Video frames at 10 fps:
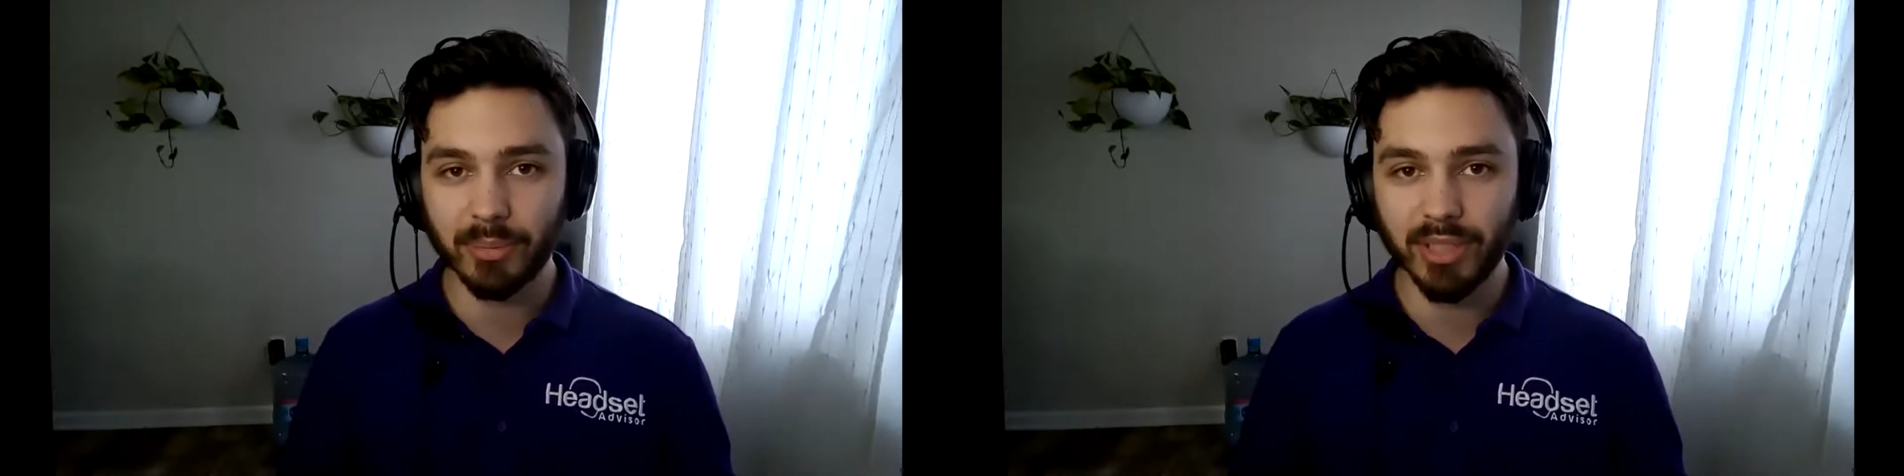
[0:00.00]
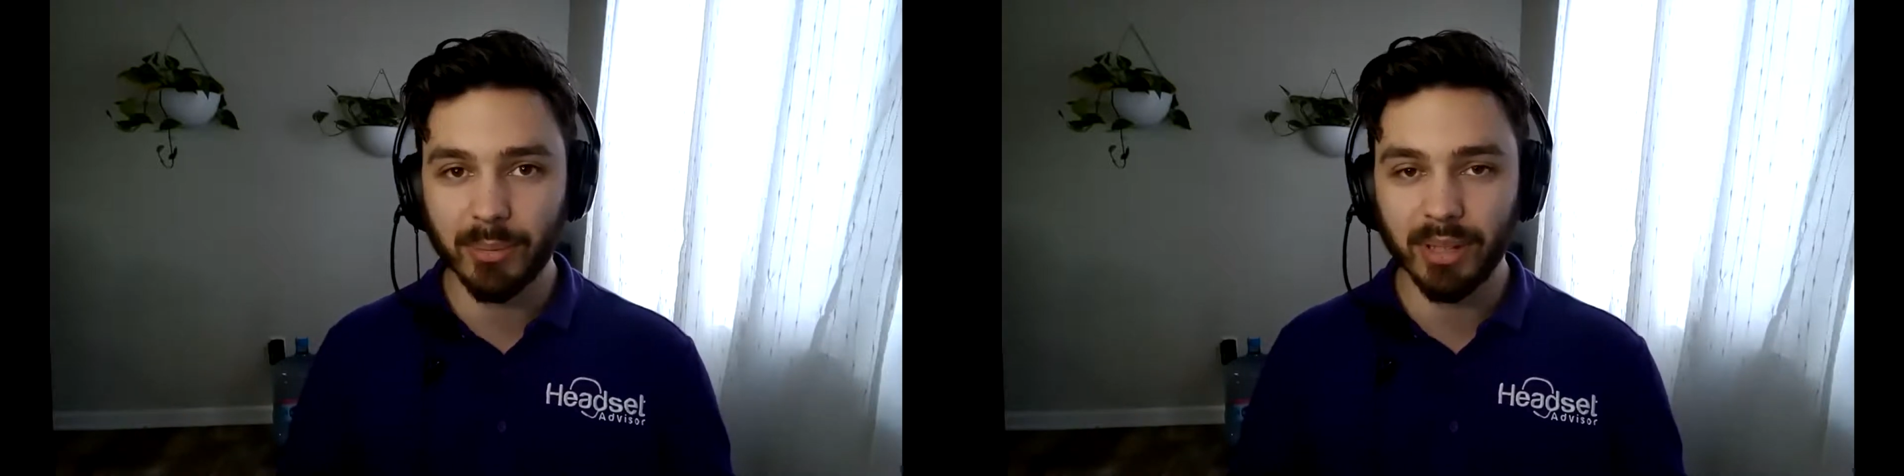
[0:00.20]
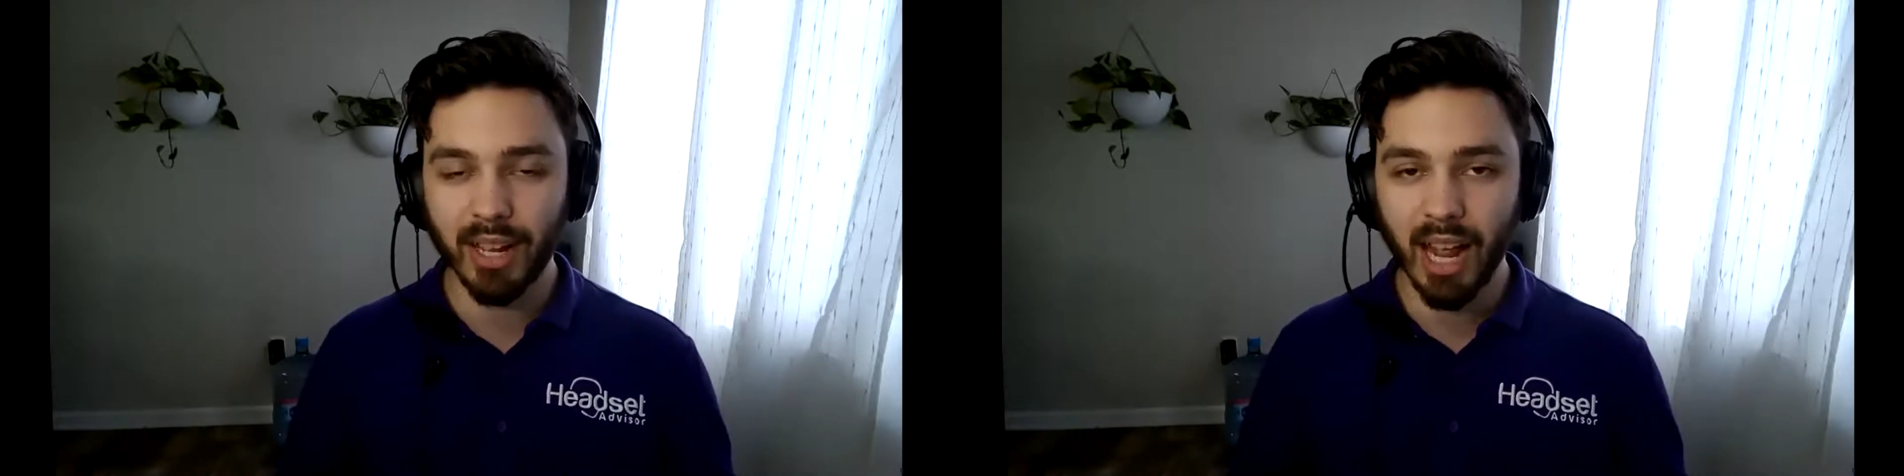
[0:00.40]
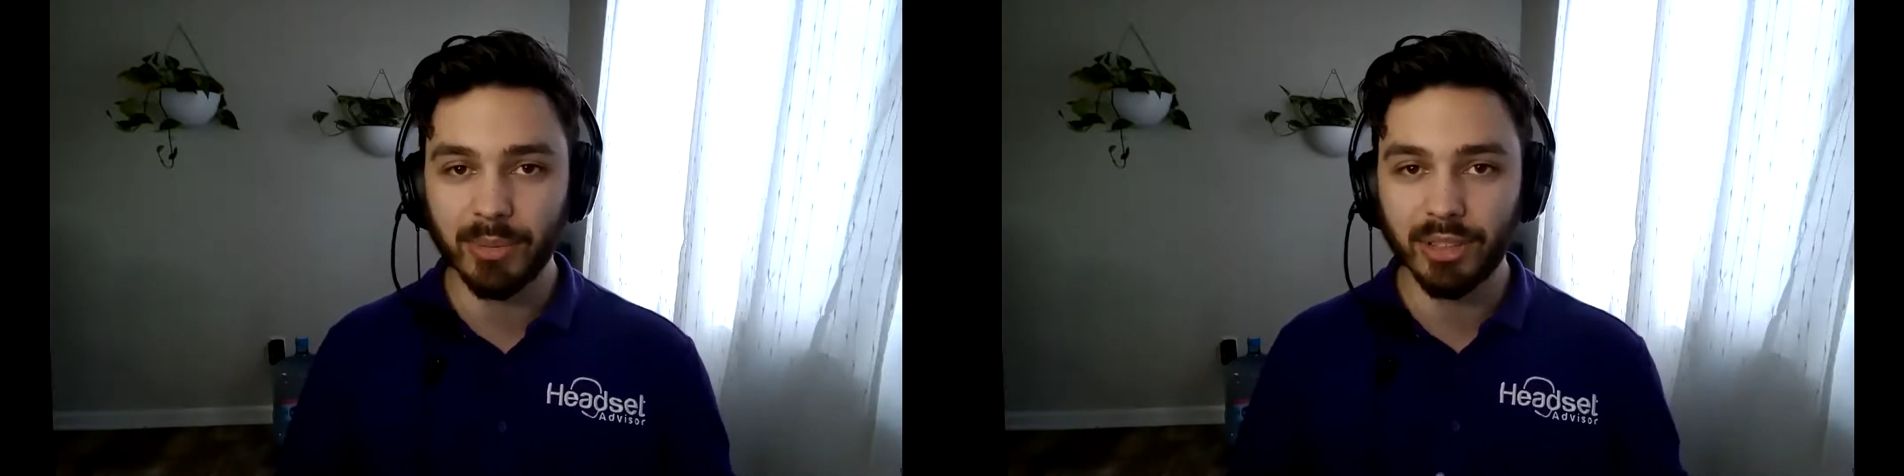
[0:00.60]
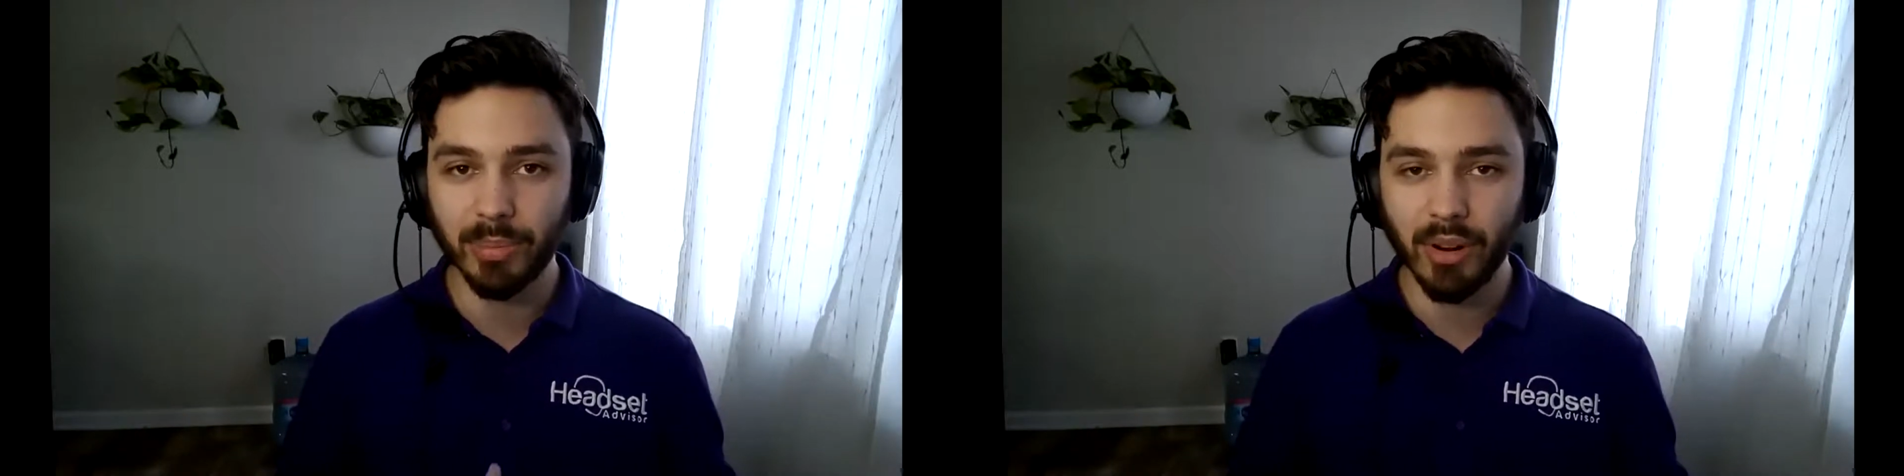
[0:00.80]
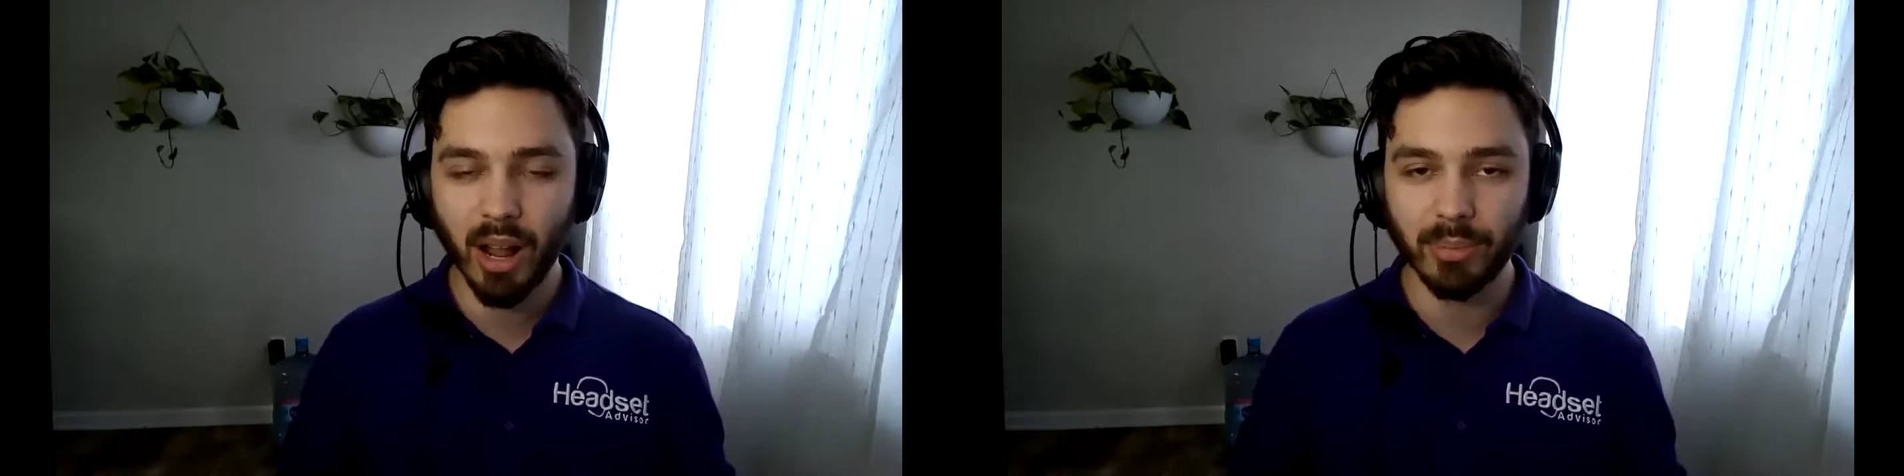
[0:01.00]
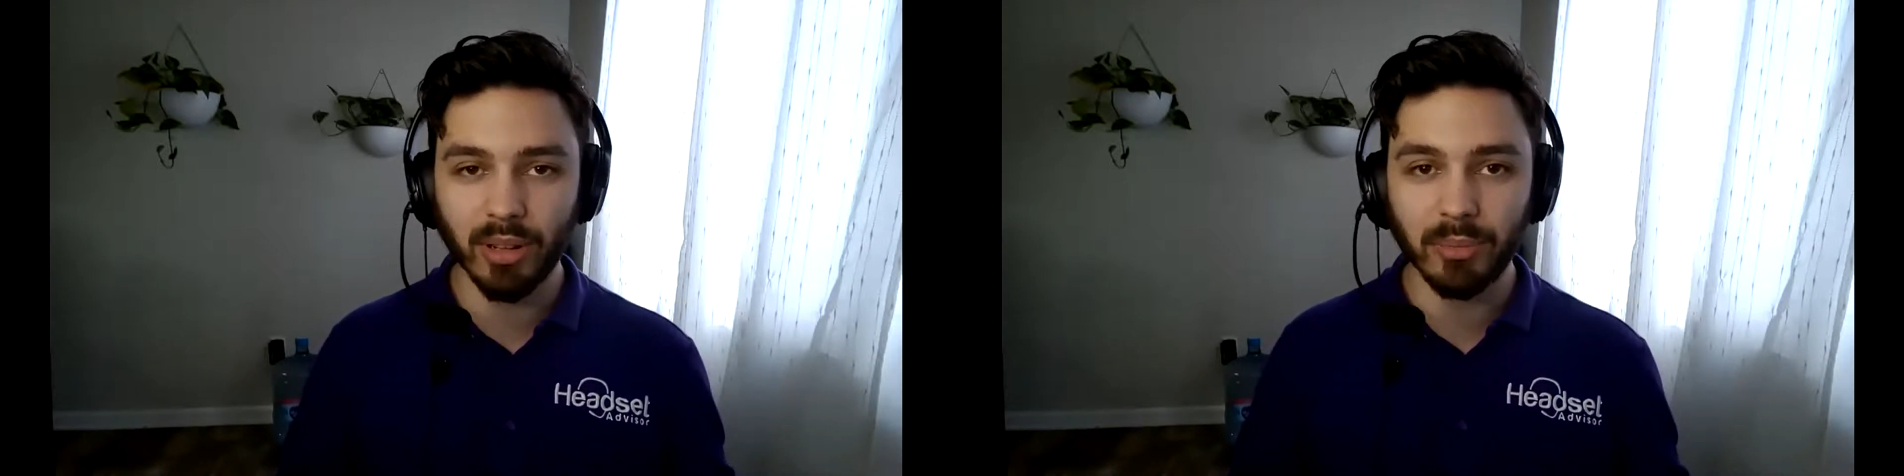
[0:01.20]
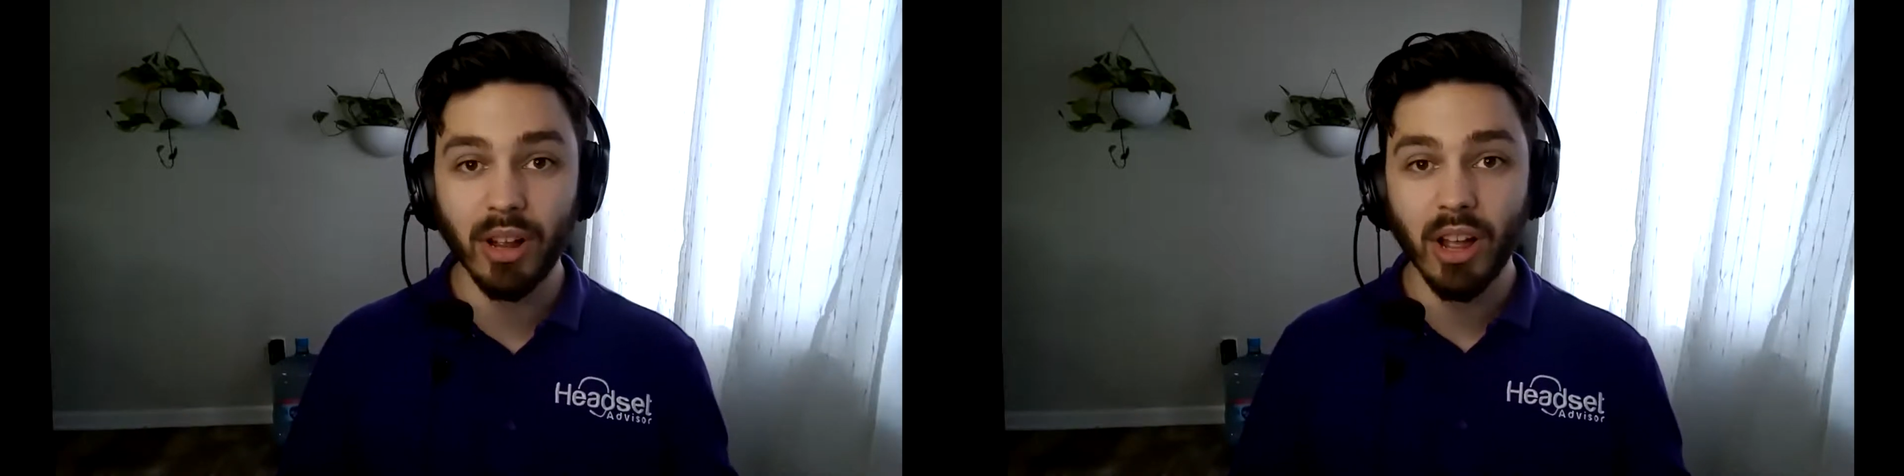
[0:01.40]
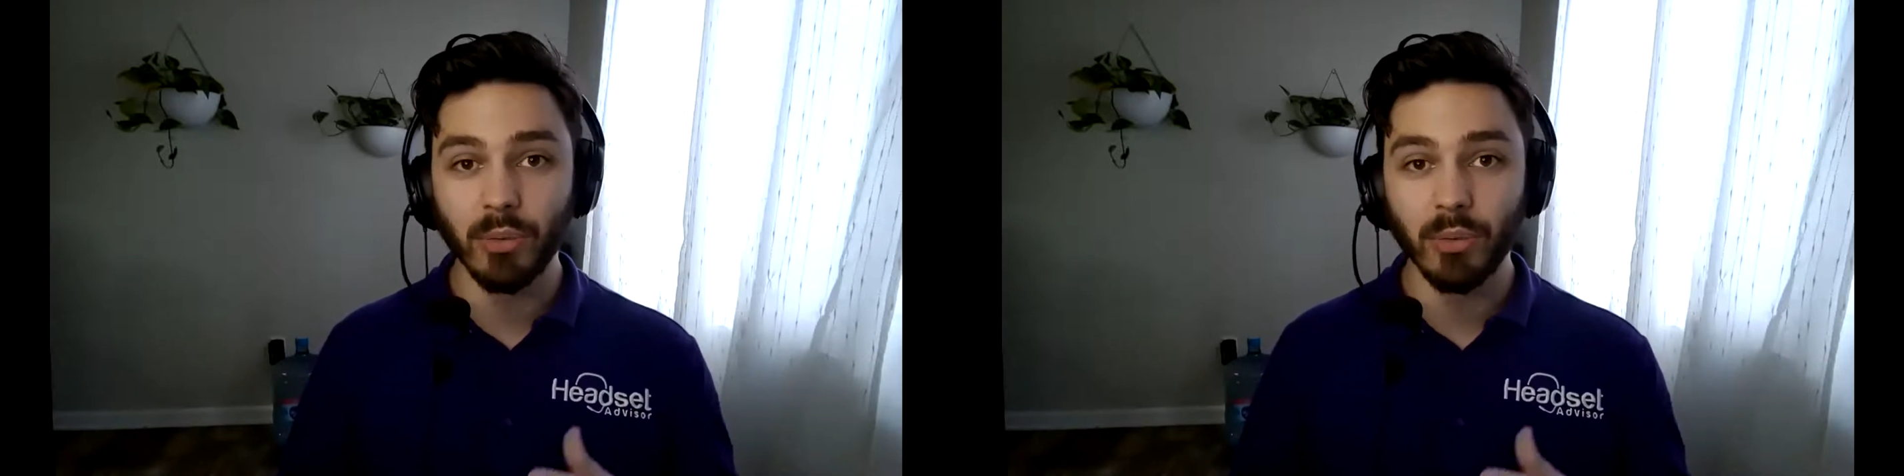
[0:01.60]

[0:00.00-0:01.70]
from time to time as a problem